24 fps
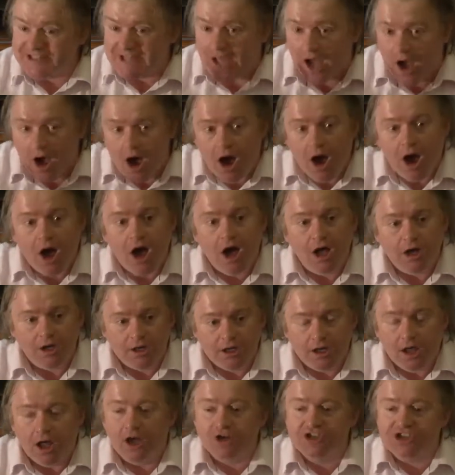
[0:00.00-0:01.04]
There are
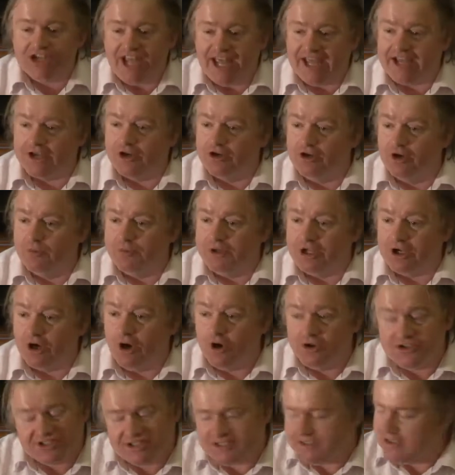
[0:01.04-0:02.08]
large economic
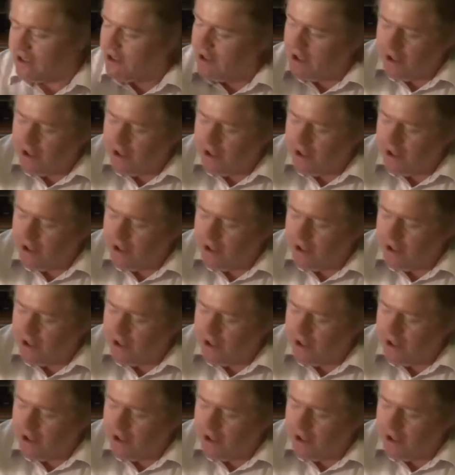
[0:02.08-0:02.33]
costs.